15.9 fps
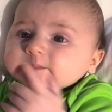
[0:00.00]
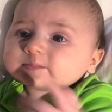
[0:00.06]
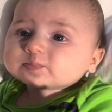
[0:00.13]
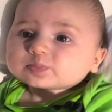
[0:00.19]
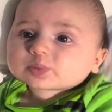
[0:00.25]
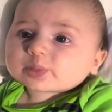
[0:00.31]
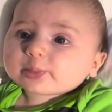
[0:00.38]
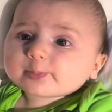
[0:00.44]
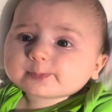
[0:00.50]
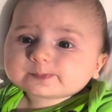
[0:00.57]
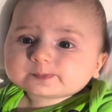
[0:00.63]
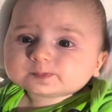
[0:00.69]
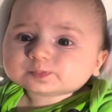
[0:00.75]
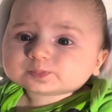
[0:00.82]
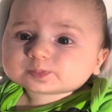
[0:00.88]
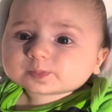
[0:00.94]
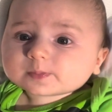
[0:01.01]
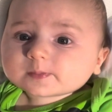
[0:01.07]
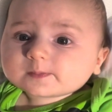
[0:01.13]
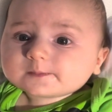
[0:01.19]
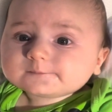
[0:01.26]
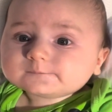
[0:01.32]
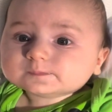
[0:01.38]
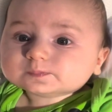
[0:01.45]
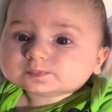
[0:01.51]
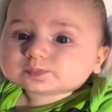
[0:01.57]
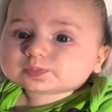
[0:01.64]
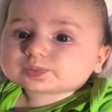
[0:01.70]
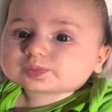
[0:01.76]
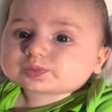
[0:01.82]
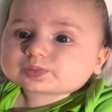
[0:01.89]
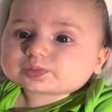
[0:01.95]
So Philip is not quite